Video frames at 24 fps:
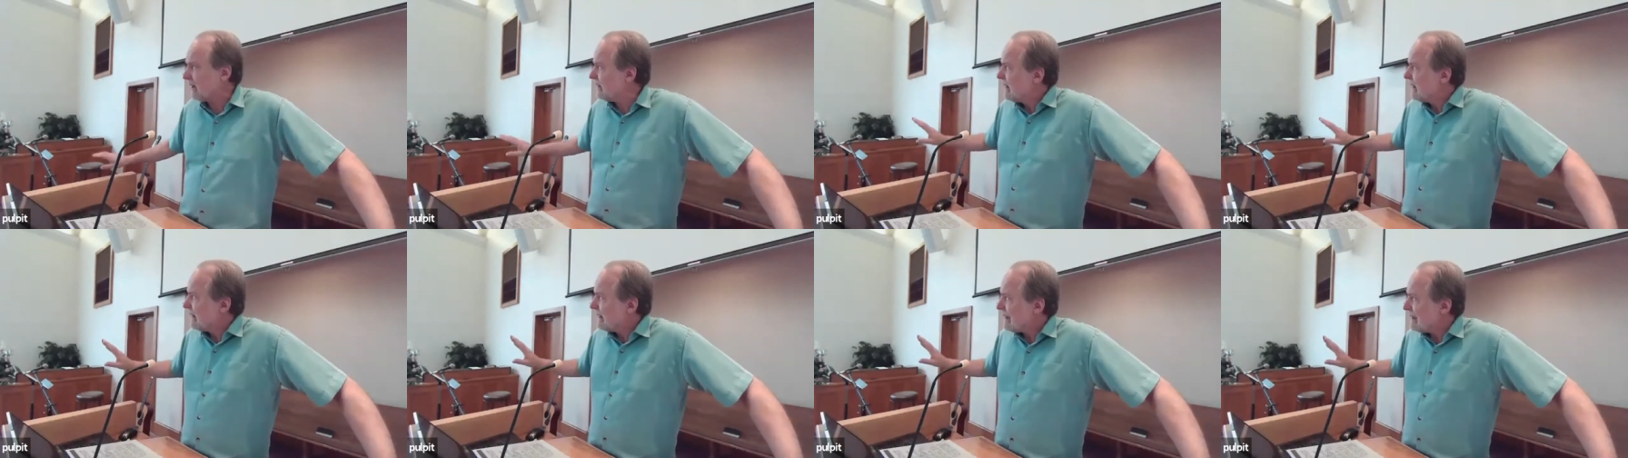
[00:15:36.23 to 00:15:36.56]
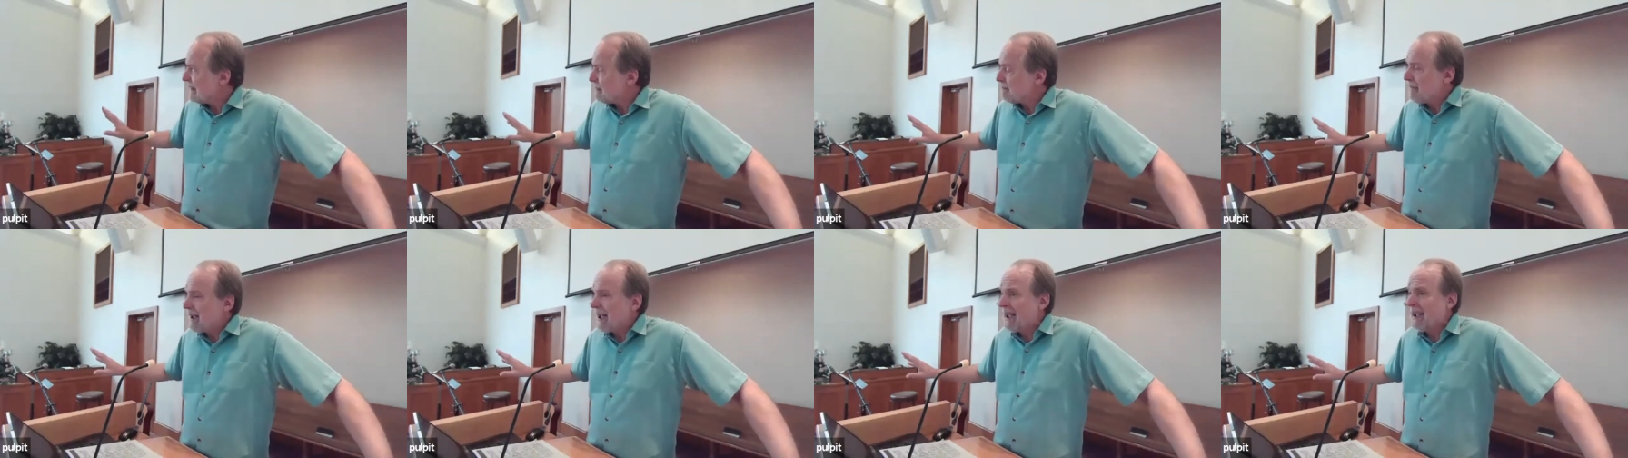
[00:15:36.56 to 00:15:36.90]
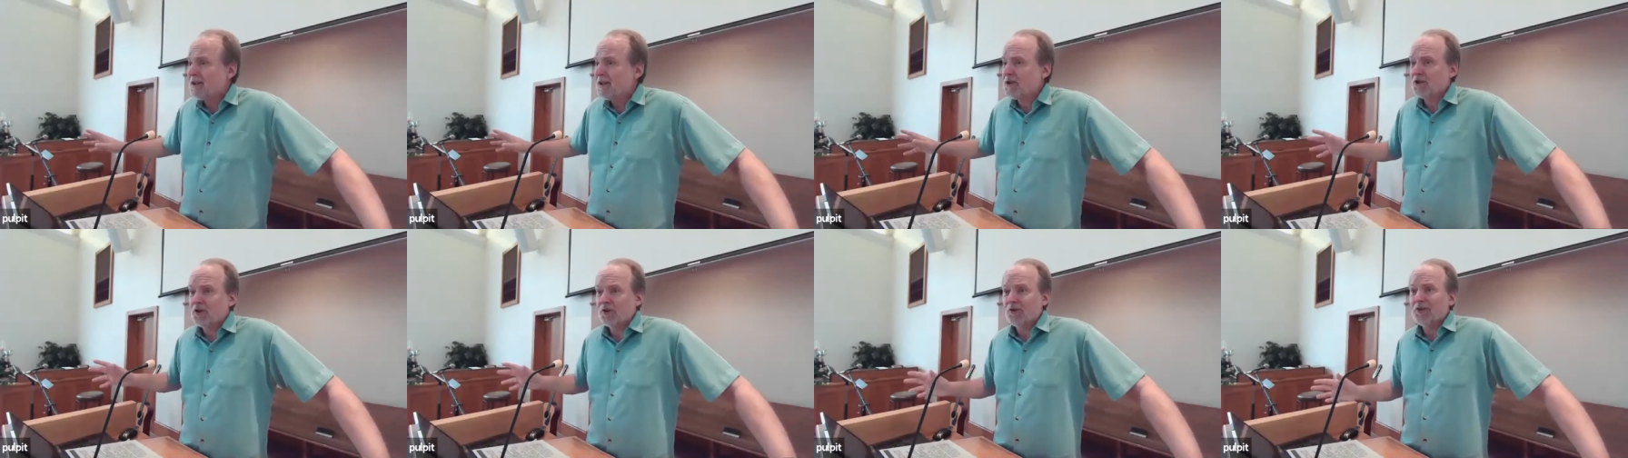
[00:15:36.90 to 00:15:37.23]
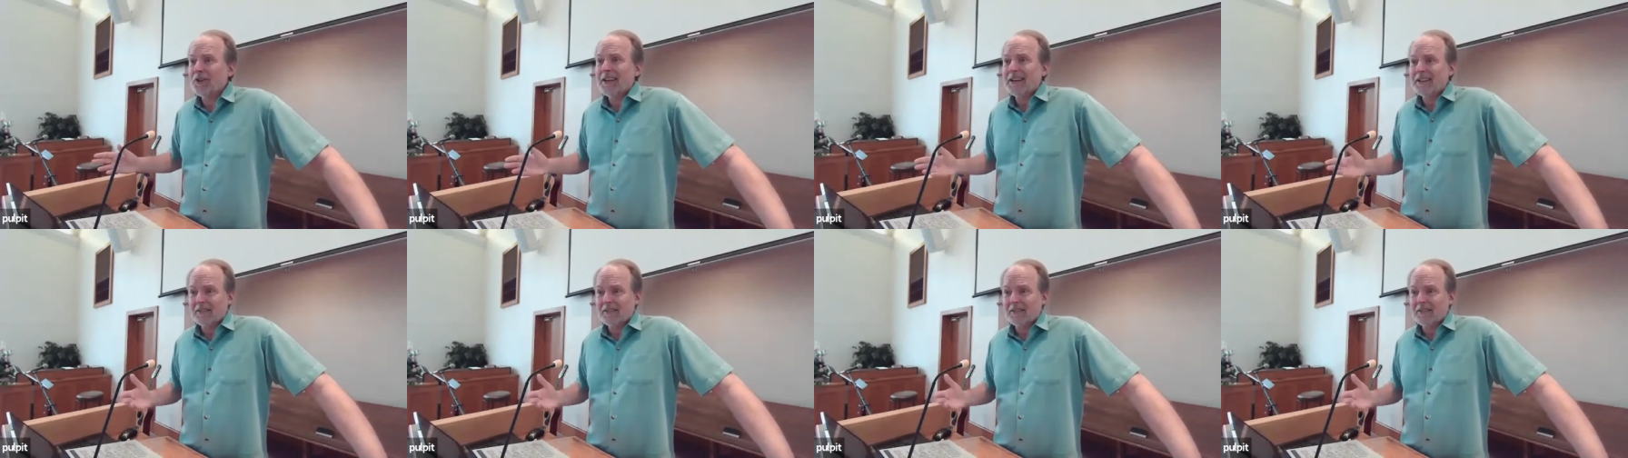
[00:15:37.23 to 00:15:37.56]
I can
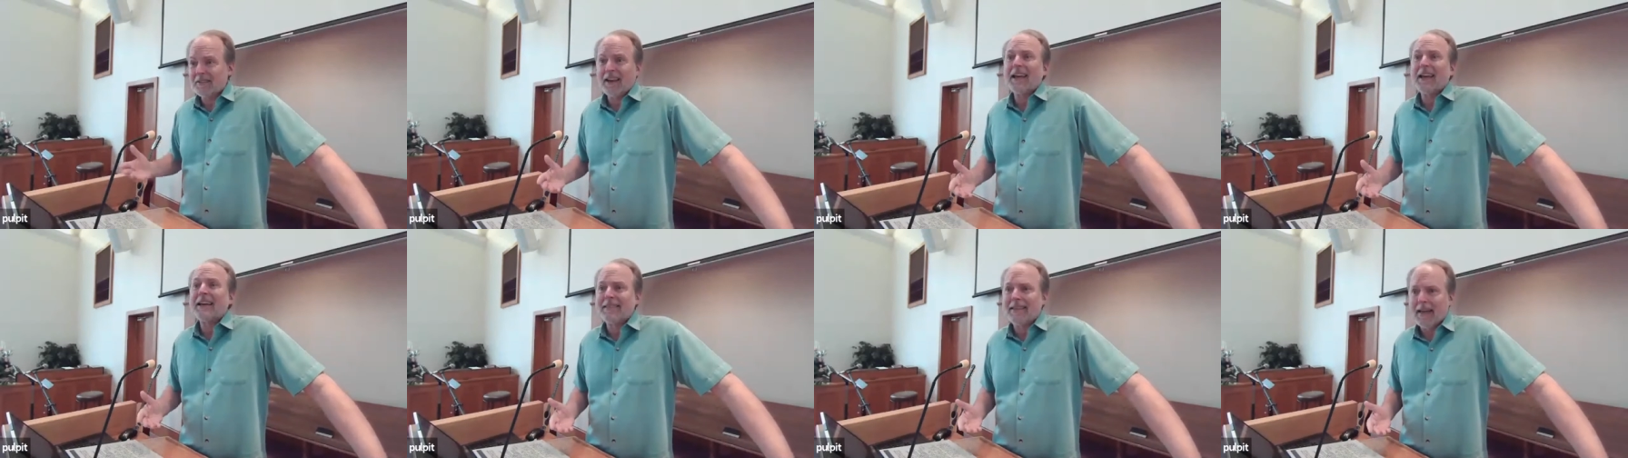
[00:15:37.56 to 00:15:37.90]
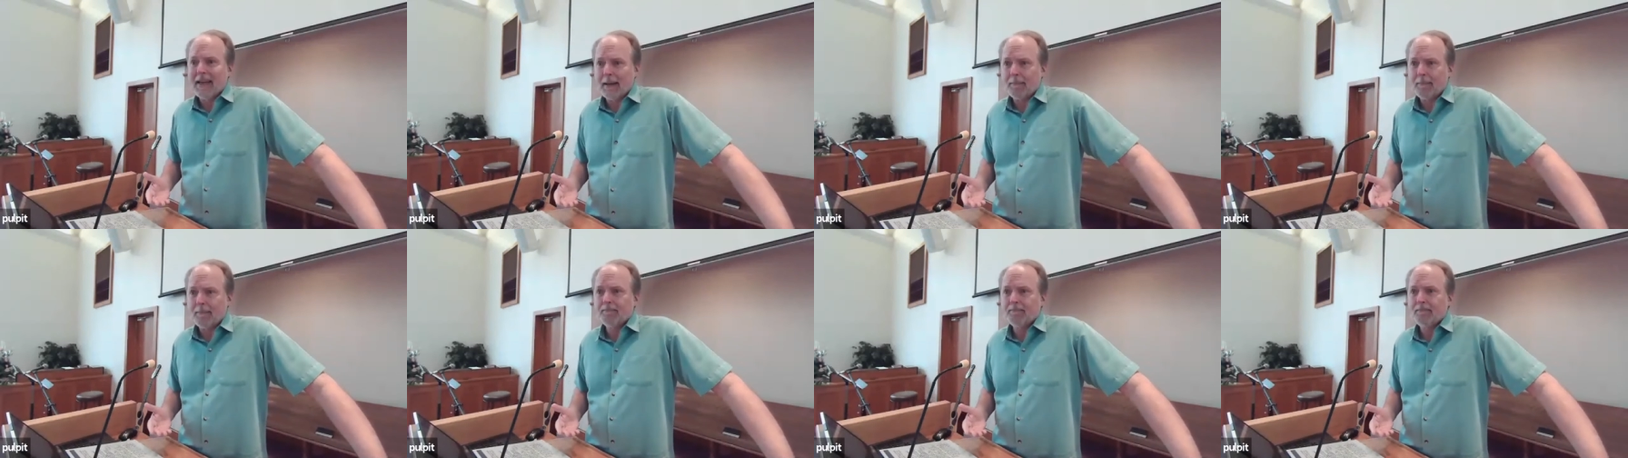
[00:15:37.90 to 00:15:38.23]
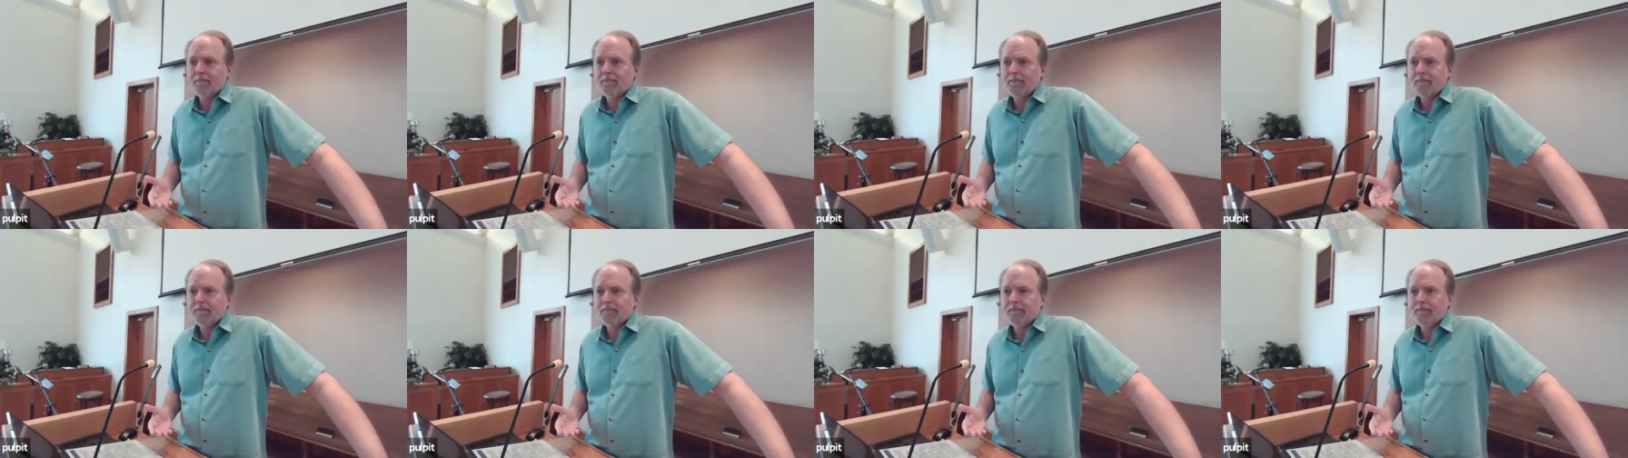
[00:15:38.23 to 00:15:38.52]
imagine things like that.